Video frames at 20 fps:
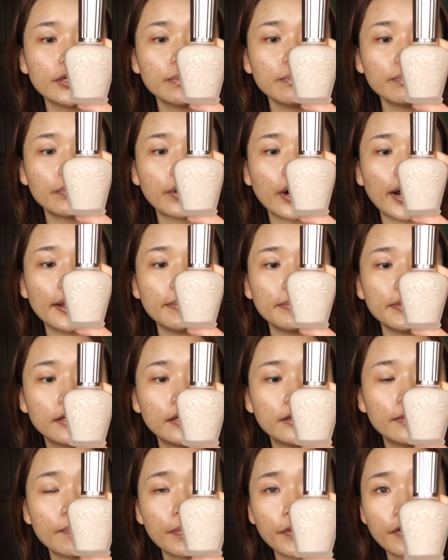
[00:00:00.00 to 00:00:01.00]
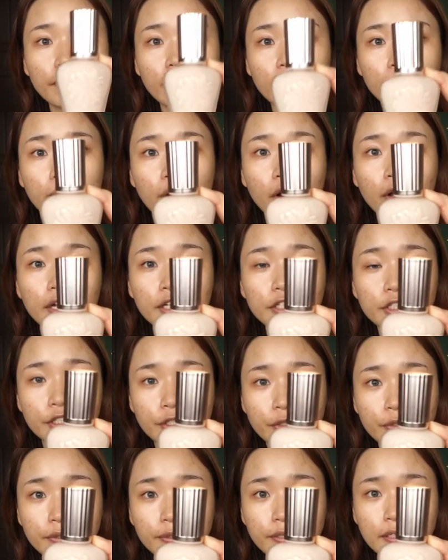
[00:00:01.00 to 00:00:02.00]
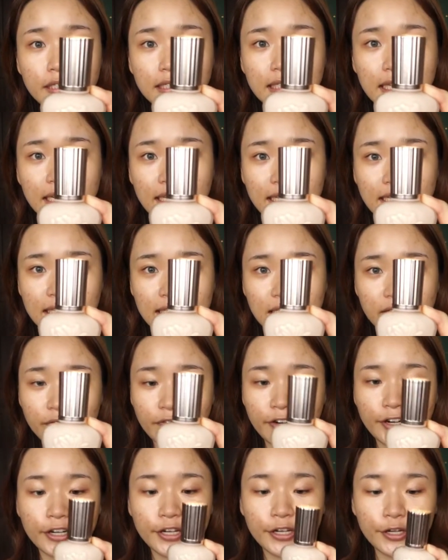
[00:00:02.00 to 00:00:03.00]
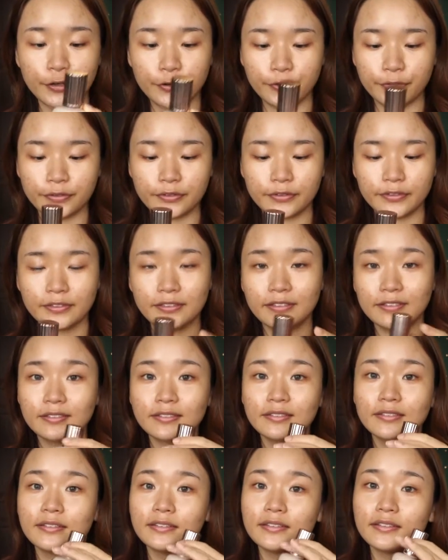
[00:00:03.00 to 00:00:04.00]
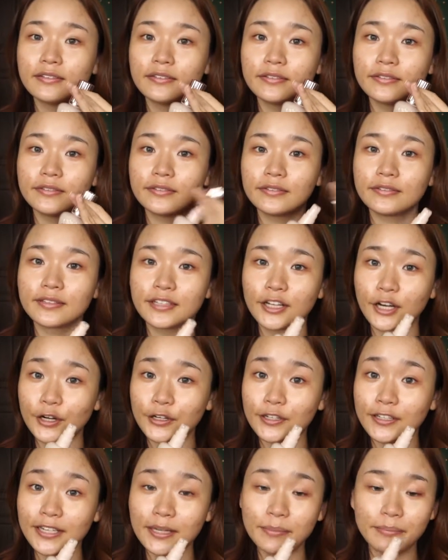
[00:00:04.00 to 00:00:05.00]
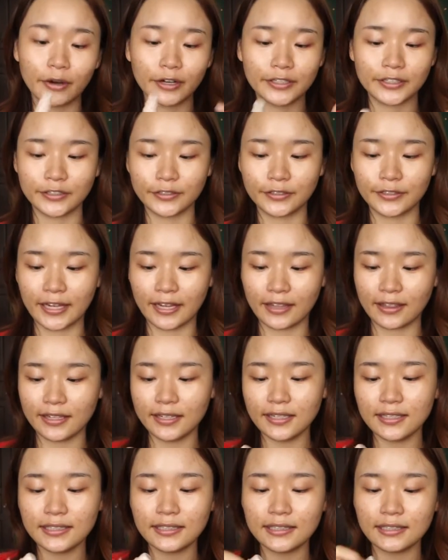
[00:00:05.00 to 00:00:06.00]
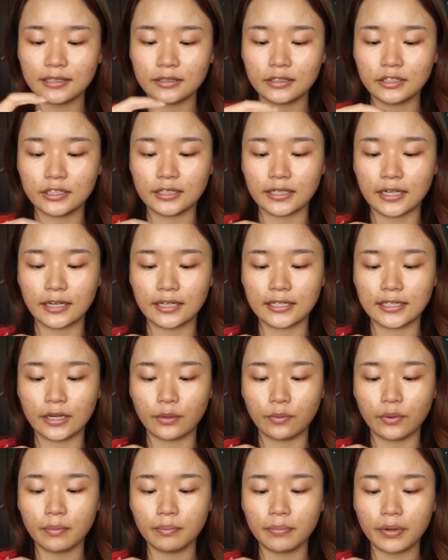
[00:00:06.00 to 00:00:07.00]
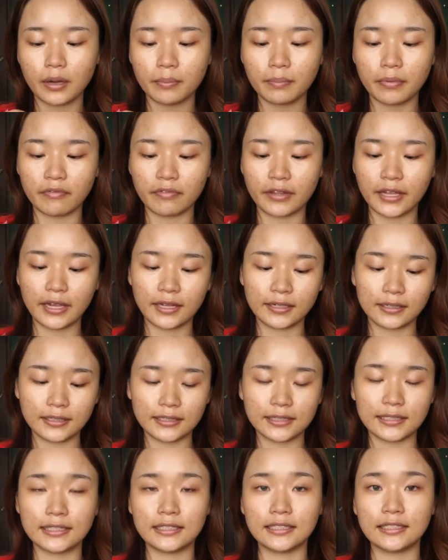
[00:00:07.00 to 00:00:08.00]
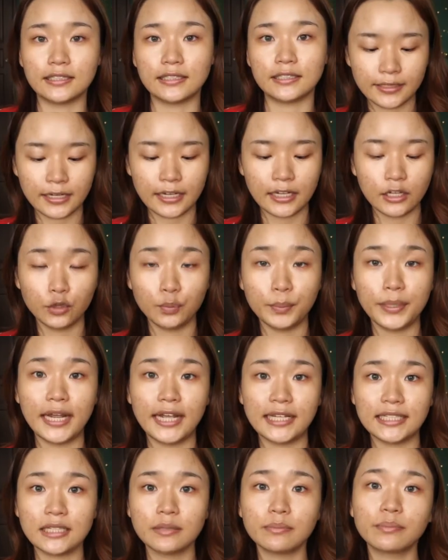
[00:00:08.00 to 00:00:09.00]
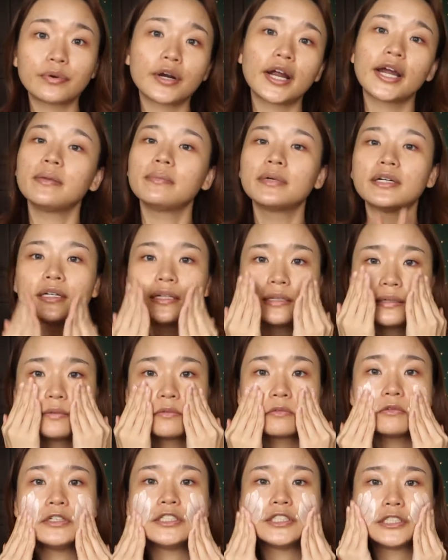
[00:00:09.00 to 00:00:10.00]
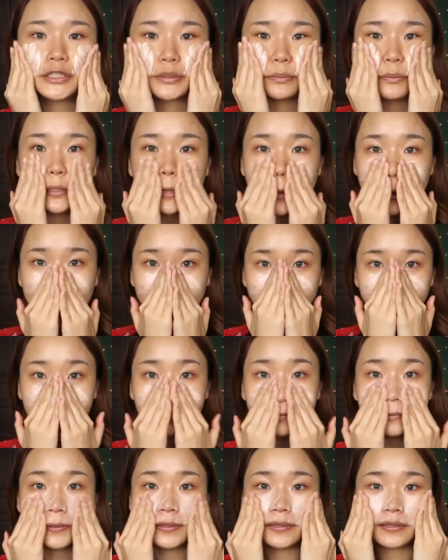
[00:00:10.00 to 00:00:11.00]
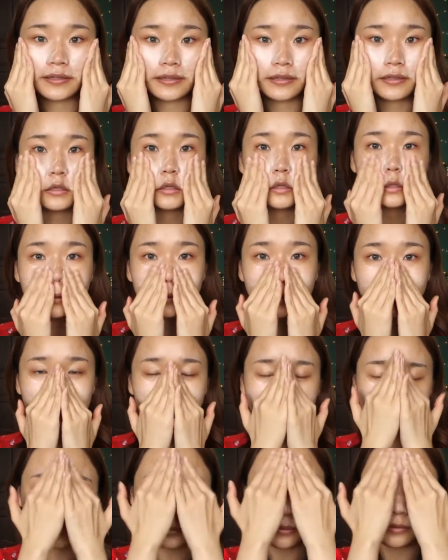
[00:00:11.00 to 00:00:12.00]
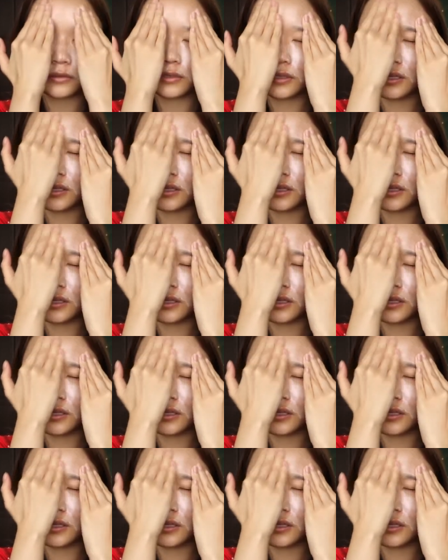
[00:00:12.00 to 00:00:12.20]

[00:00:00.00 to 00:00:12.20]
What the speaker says: Primer from Paul & Joe. It looks like this. Is a very cute girly bottle like this. I'm just gonna take 1 pump of that. This is a illuminating primer which would help with the whole